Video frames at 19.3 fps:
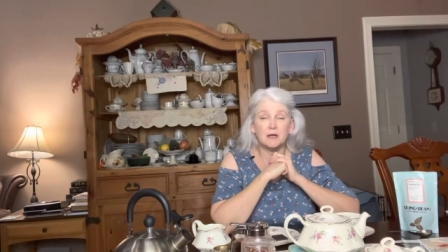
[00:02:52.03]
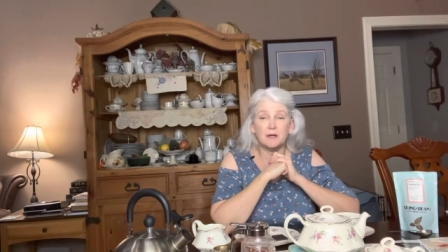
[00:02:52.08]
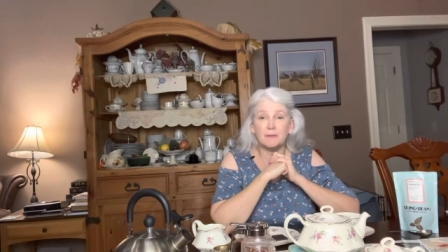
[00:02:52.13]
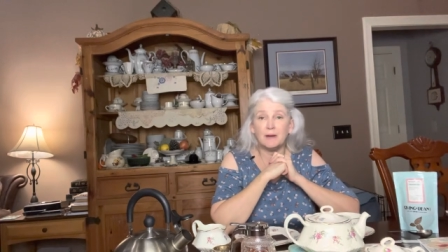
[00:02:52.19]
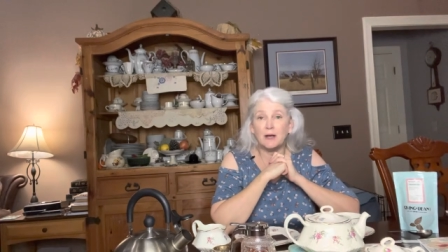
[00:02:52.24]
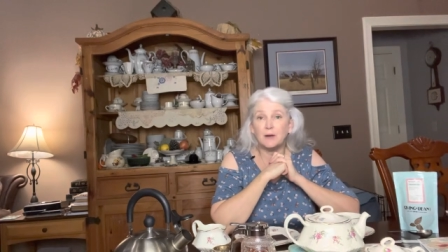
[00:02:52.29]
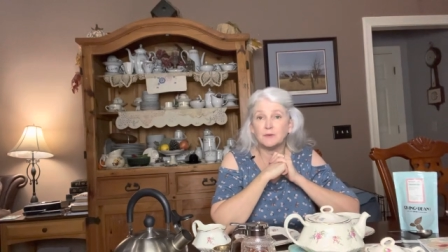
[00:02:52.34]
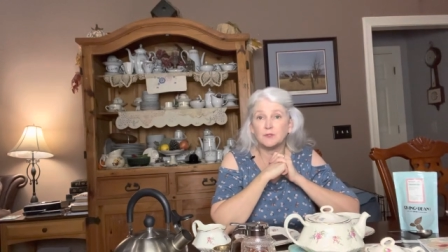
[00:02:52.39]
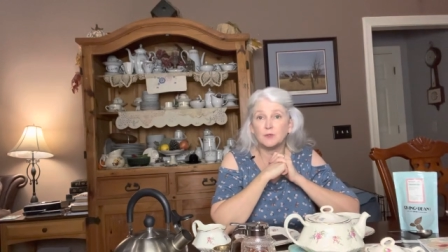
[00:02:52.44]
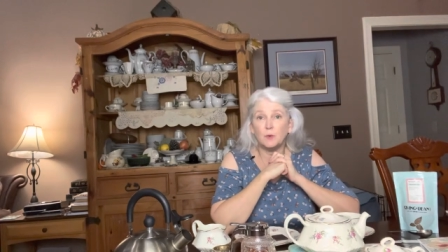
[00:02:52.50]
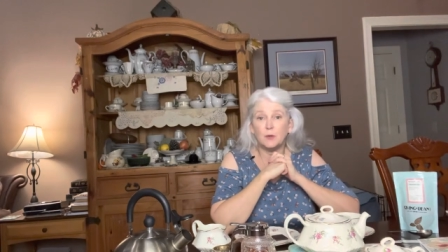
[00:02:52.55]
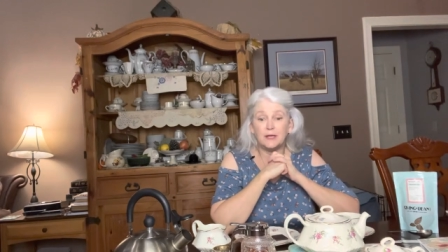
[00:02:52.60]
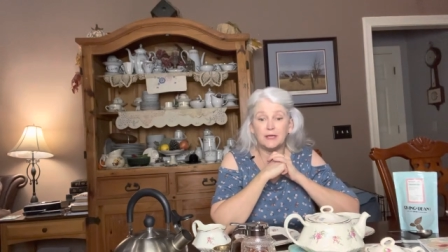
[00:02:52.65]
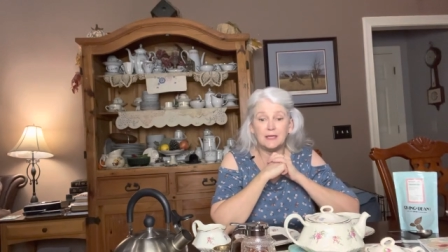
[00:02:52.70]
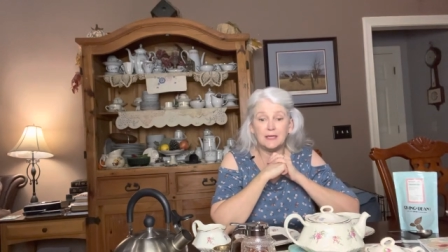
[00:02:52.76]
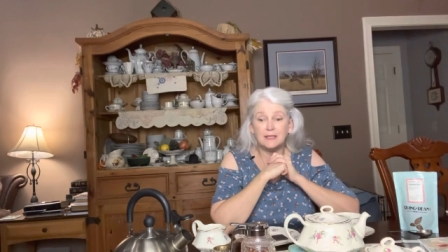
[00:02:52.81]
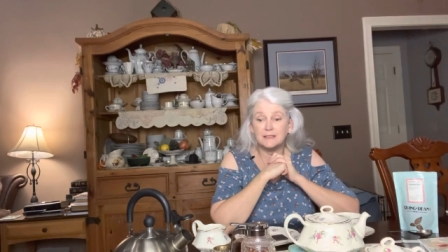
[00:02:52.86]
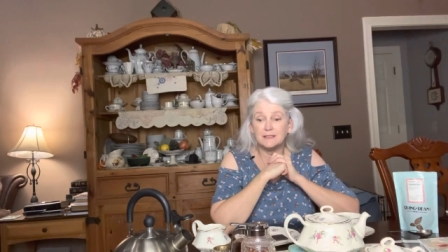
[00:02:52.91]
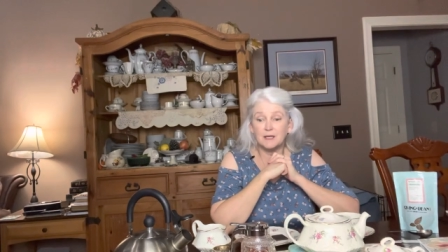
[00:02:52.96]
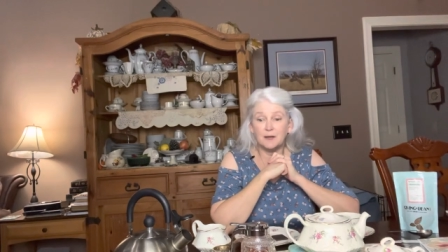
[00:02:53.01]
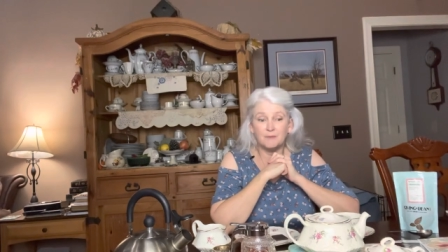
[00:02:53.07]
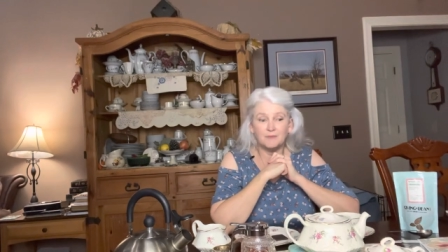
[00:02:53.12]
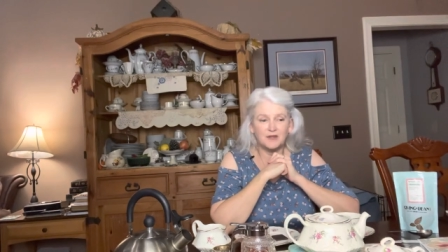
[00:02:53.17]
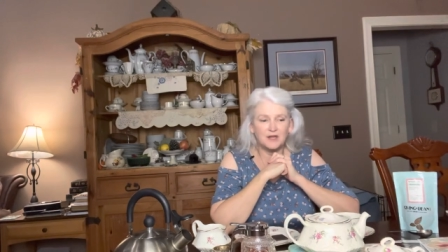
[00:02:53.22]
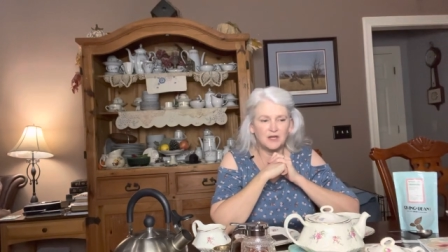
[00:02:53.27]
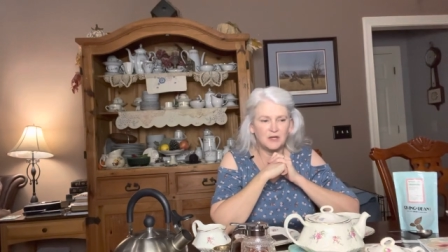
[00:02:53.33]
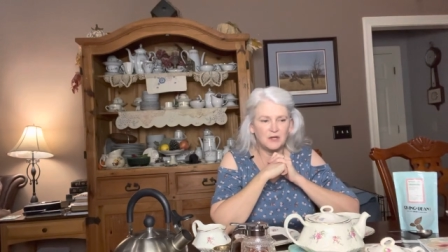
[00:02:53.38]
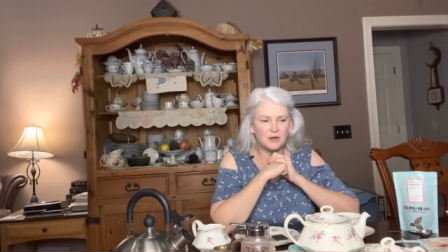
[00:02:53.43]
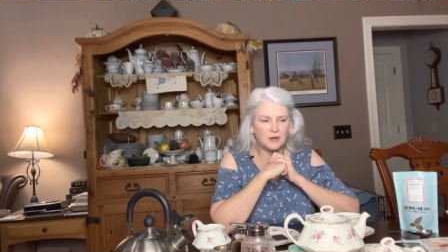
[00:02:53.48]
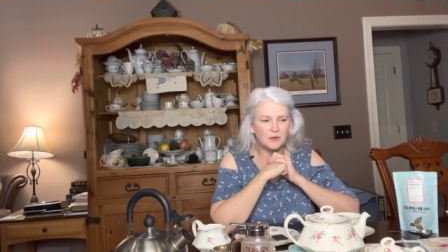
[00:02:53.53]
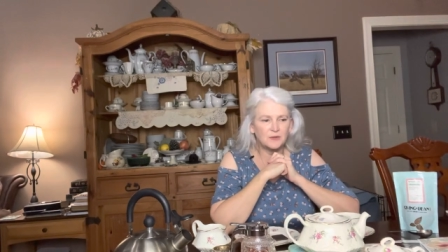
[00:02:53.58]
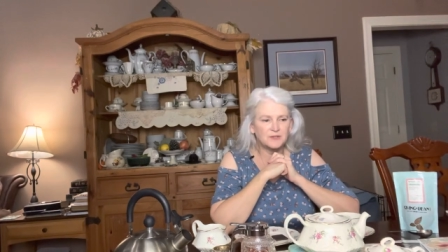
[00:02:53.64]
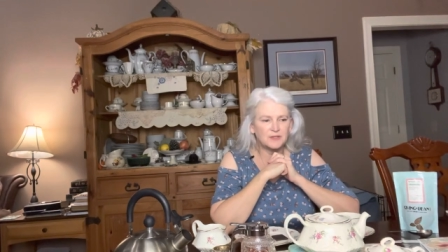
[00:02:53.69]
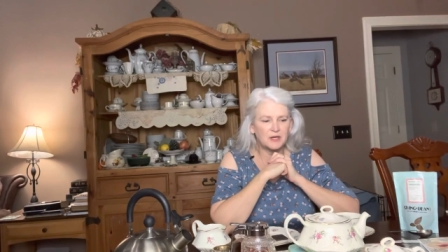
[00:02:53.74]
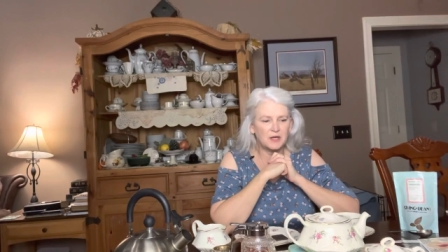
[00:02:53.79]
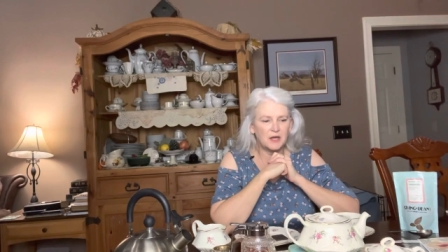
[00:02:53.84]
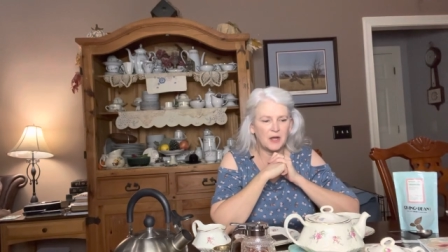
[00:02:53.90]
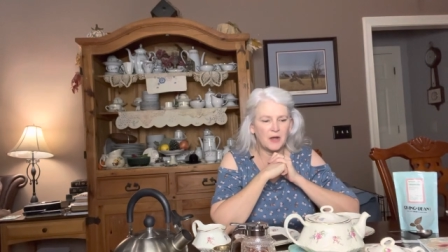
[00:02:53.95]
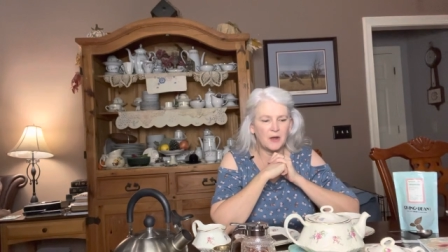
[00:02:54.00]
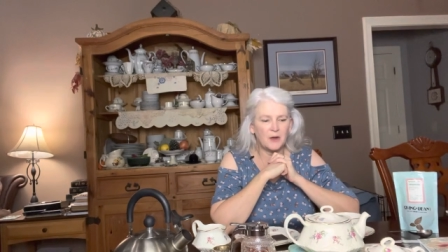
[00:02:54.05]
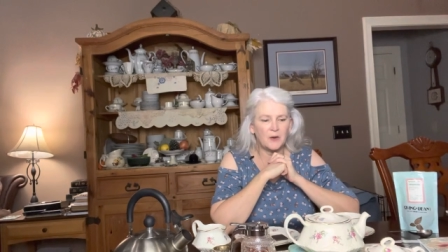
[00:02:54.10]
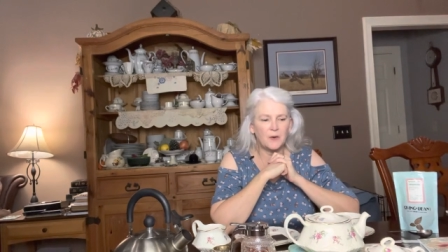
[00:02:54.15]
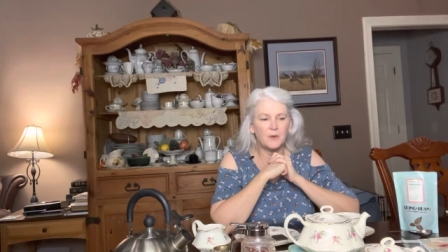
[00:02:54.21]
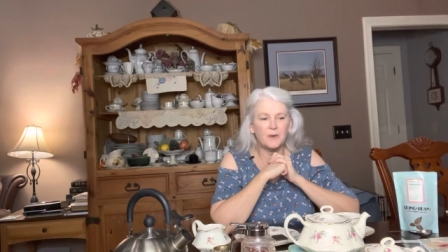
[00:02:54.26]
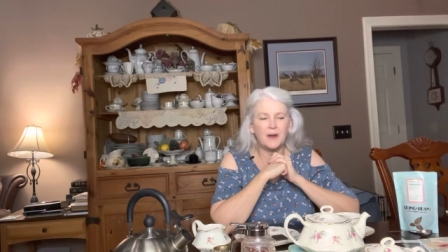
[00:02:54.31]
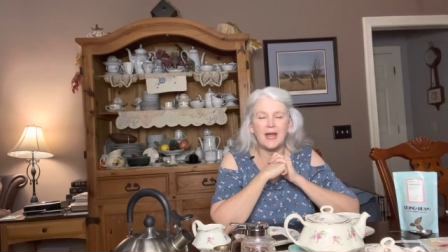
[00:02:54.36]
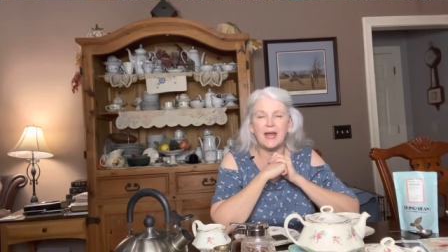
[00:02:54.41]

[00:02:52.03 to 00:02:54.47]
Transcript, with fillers: about 20 something years ago